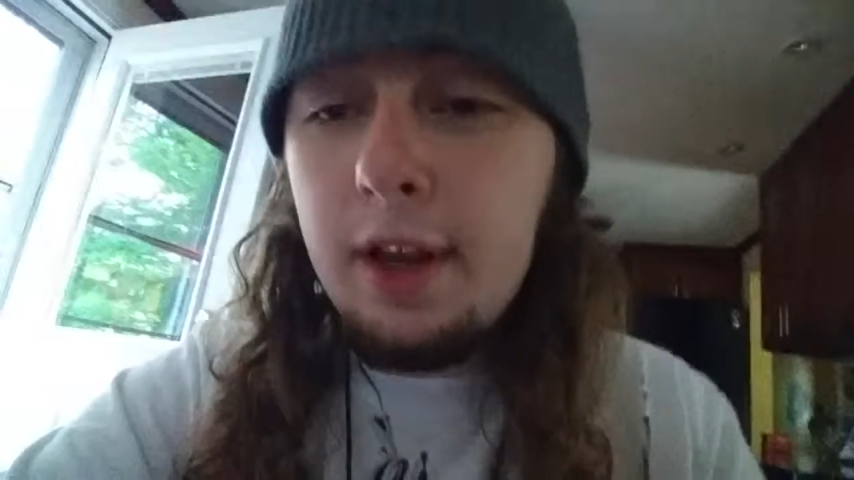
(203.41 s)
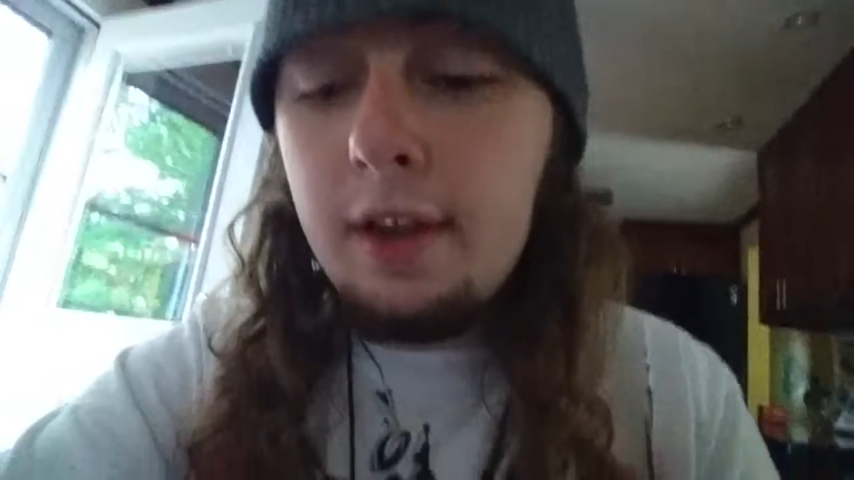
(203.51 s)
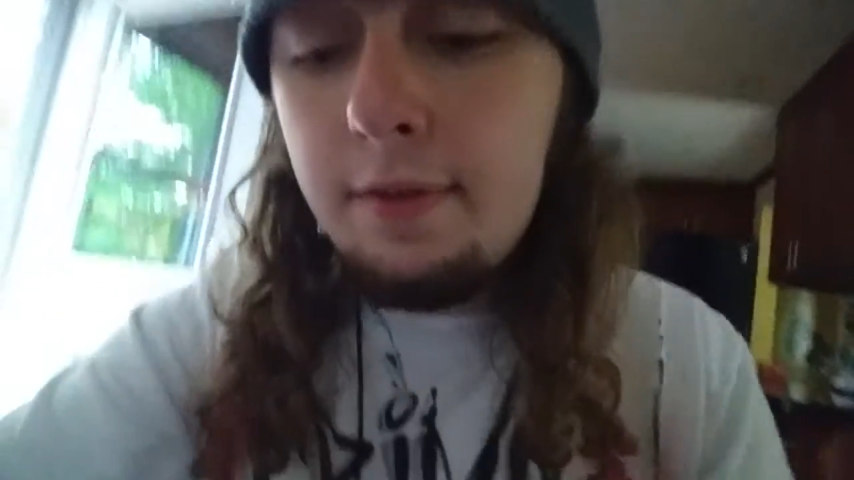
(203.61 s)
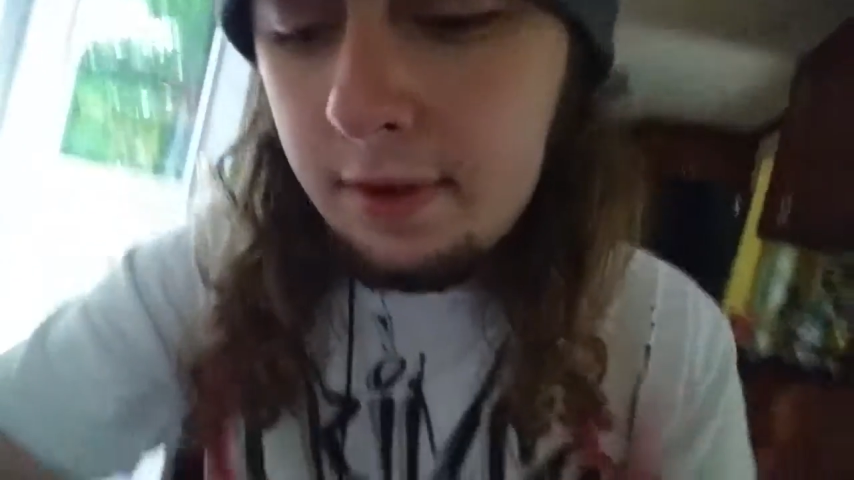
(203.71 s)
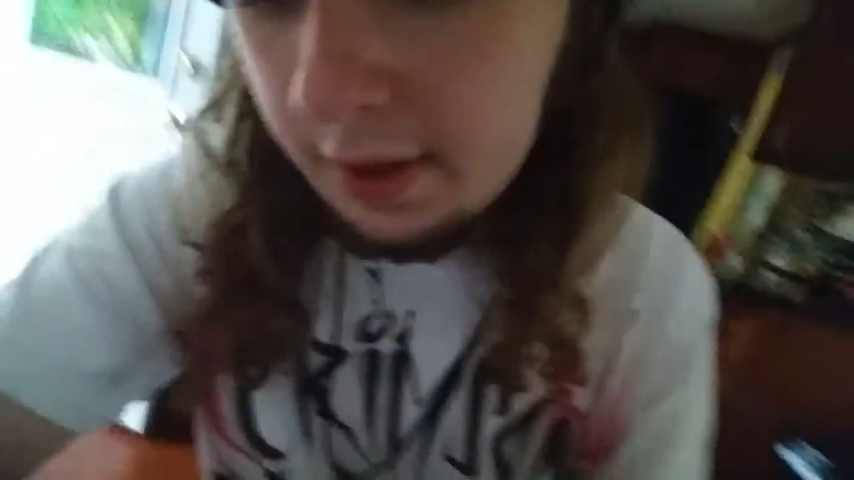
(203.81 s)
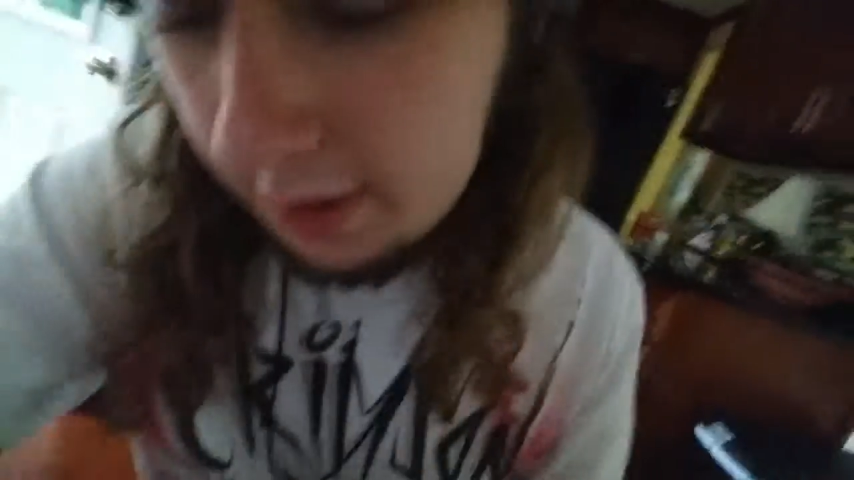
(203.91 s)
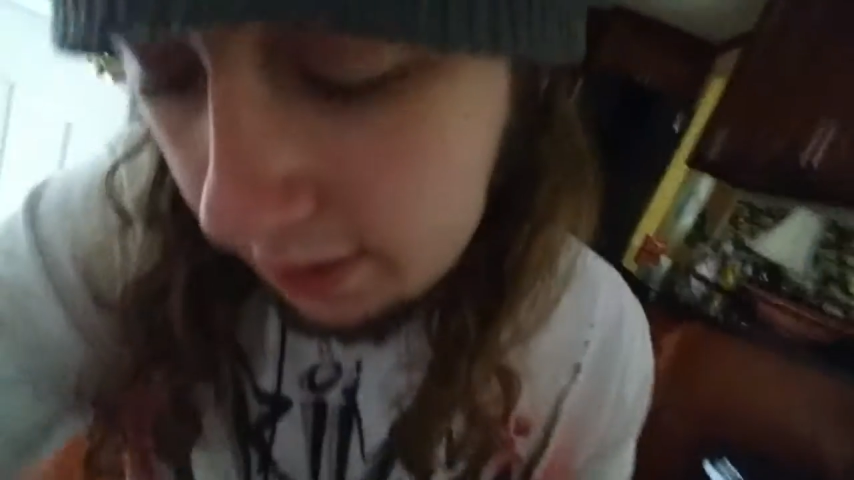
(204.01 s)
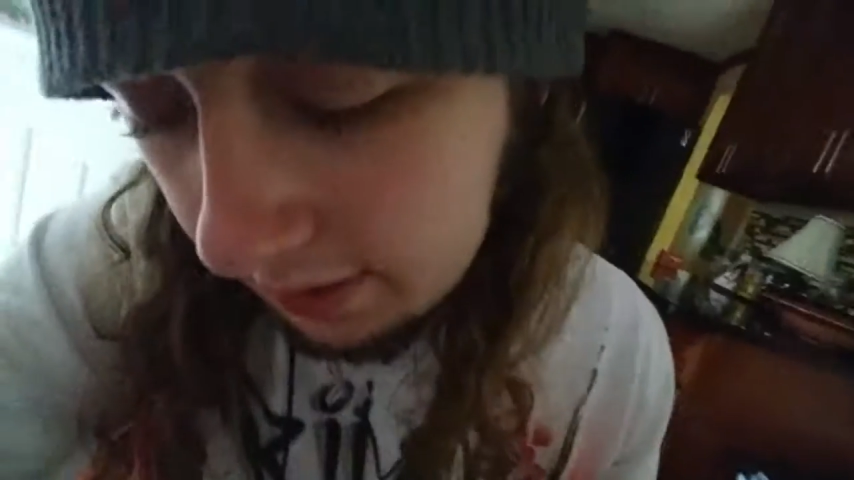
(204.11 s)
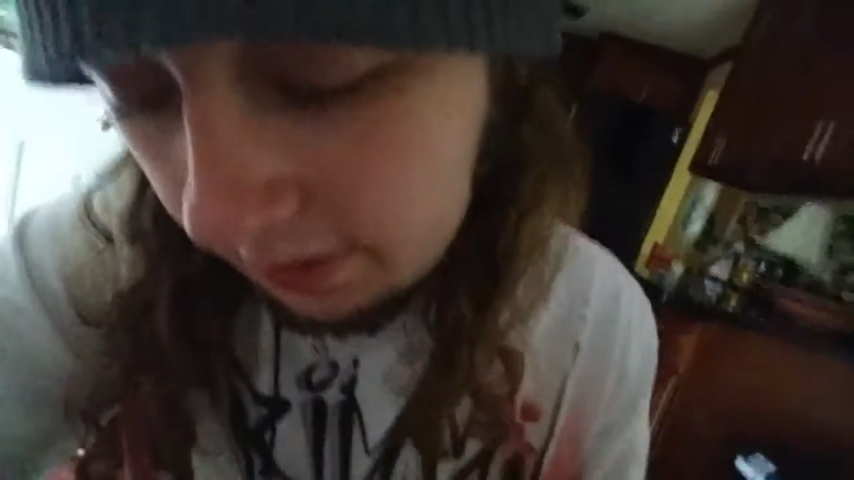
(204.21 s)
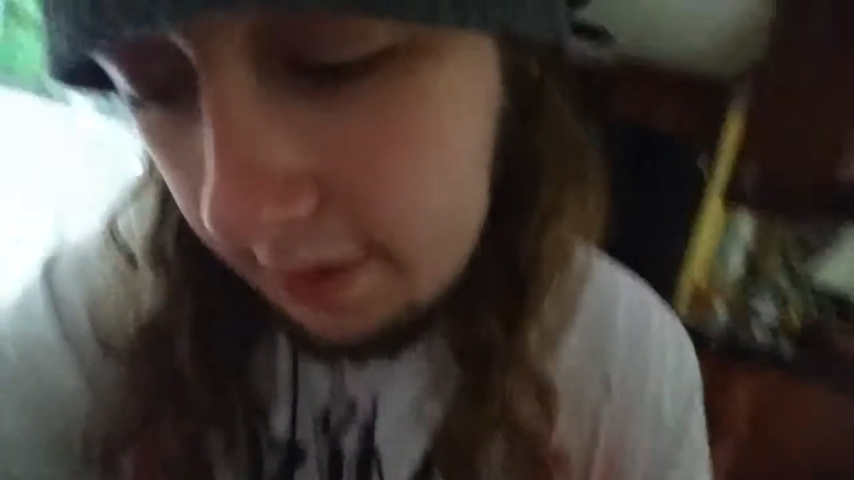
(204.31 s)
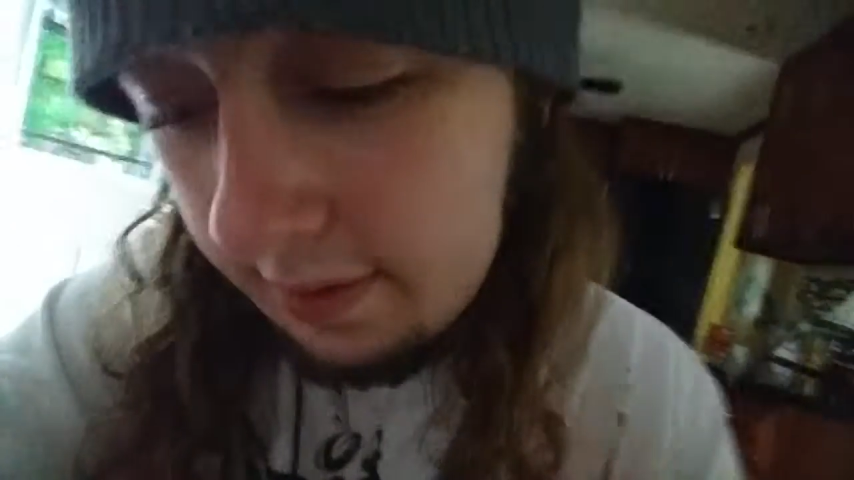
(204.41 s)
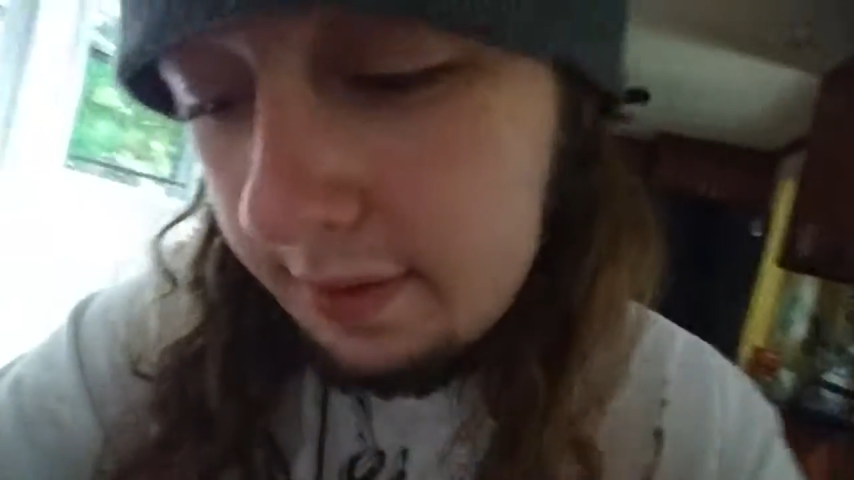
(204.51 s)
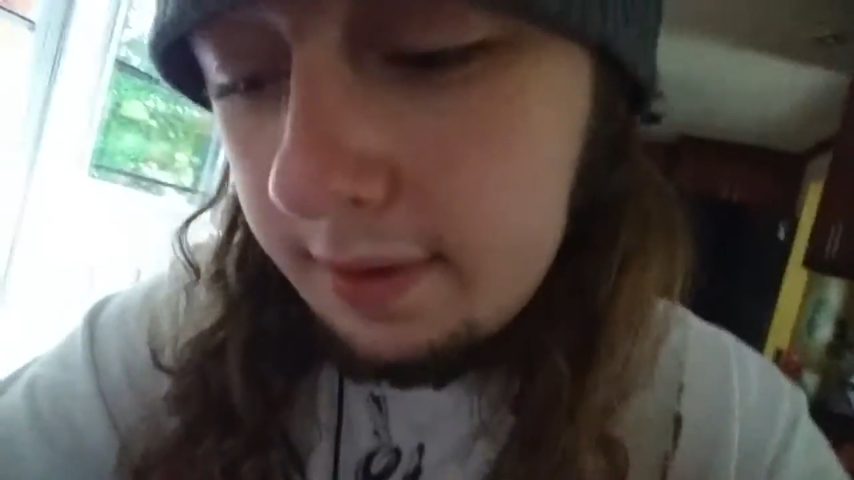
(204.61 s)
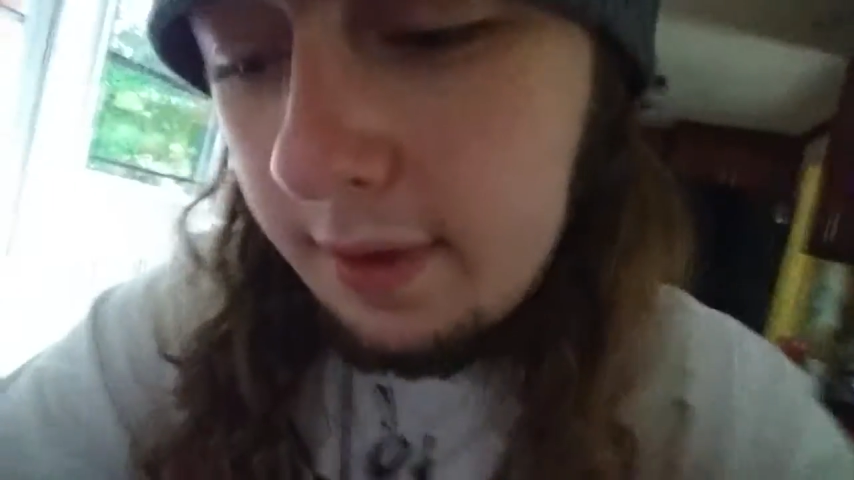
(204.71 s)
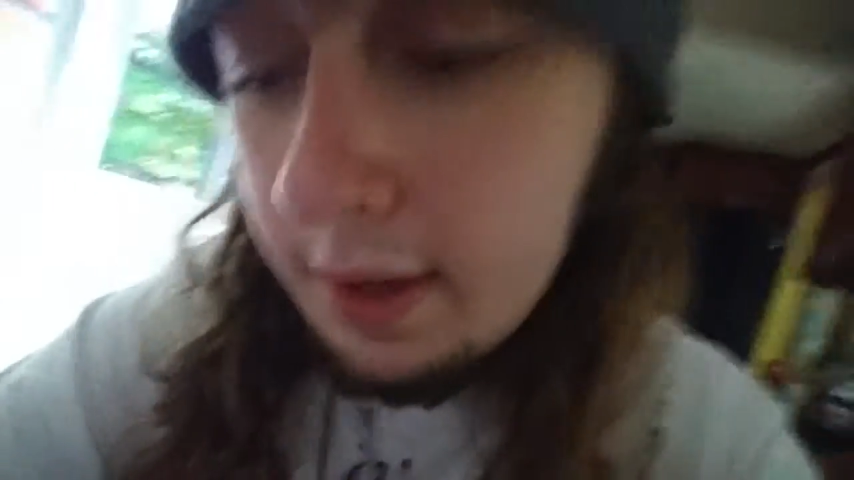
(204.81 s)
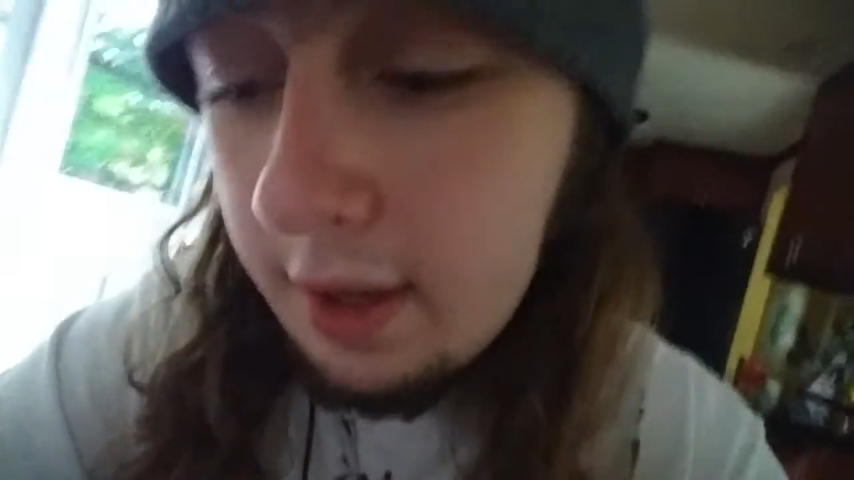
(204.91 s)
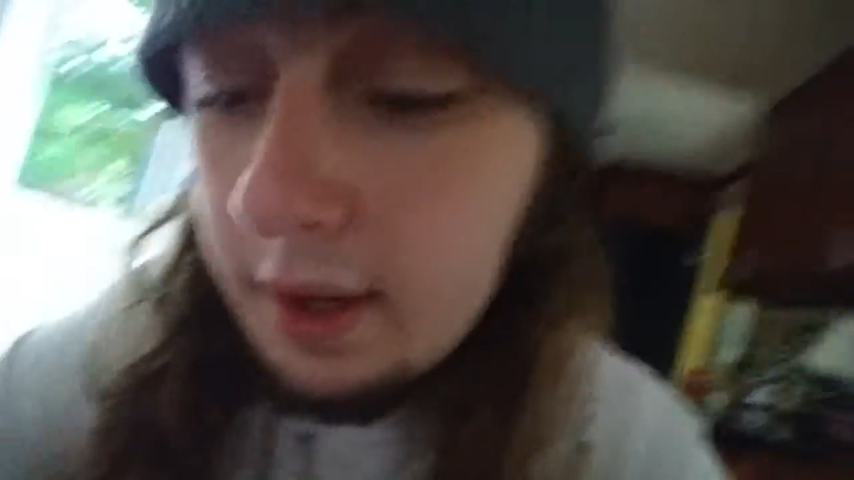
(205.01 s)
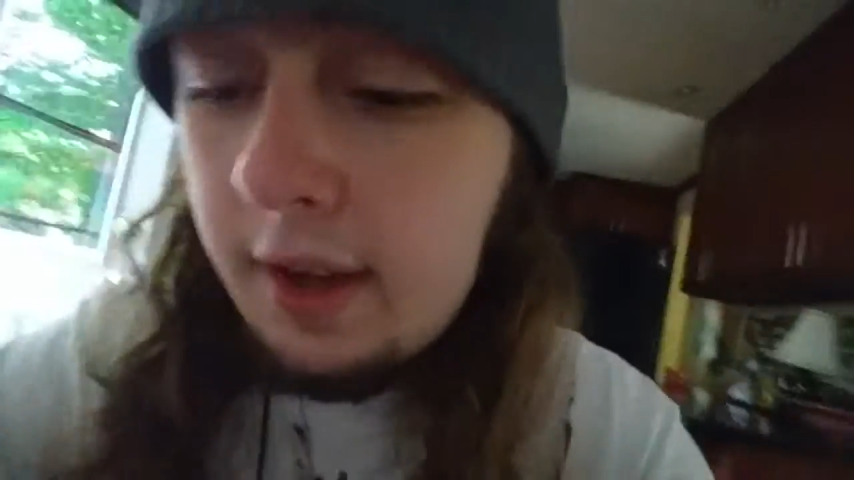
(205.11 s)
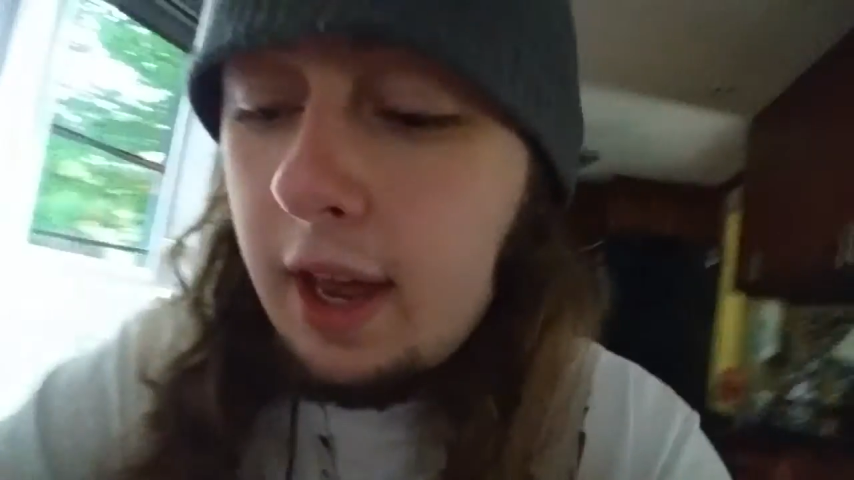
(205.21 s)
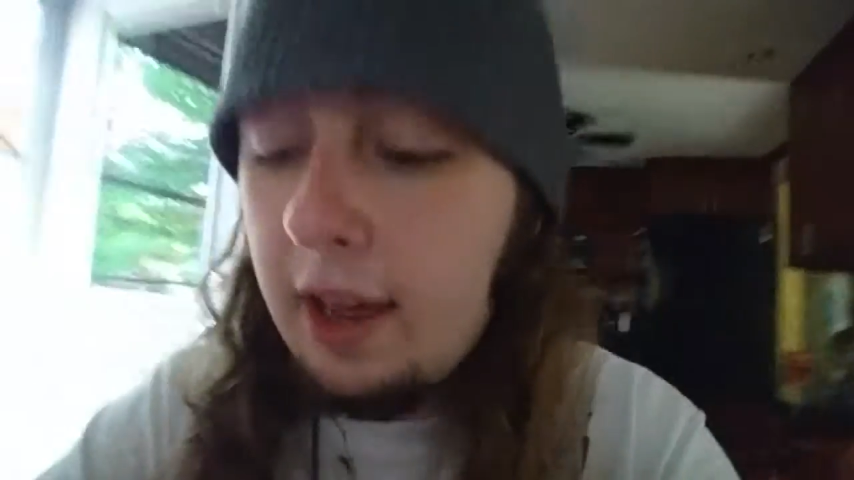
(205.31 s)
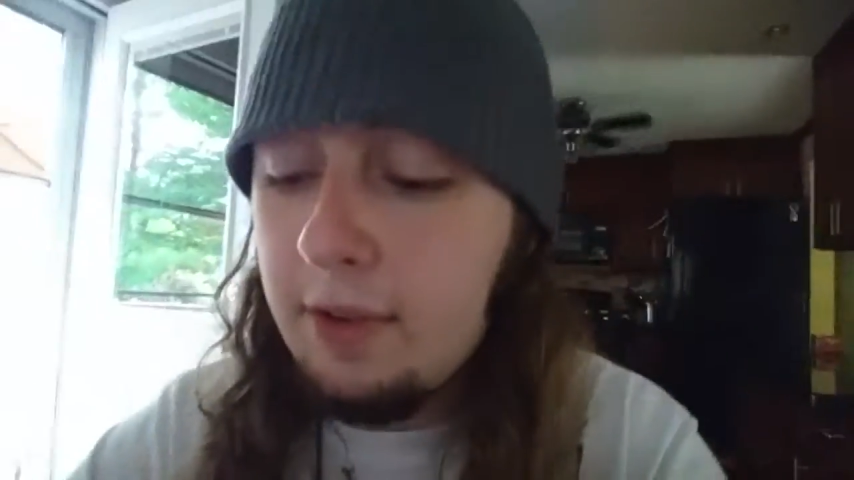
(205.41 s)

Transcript: would love to have